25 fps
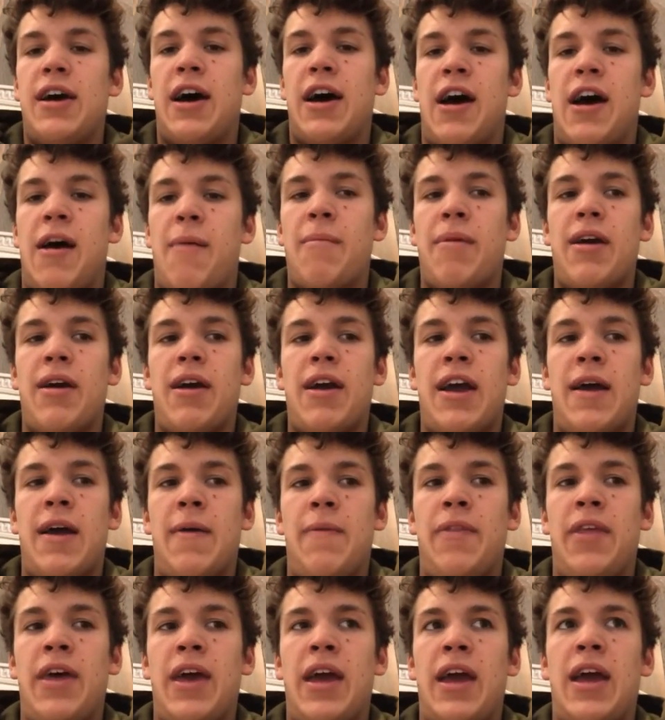Um, and
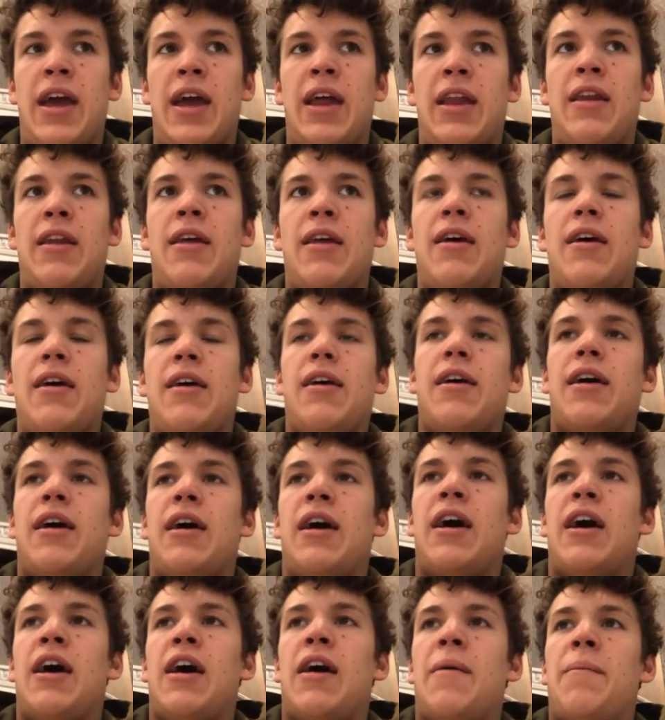then
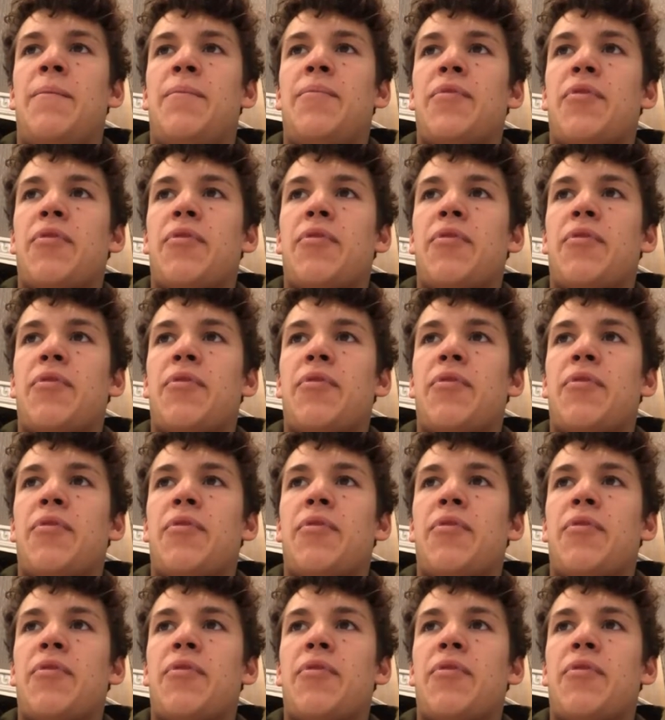um,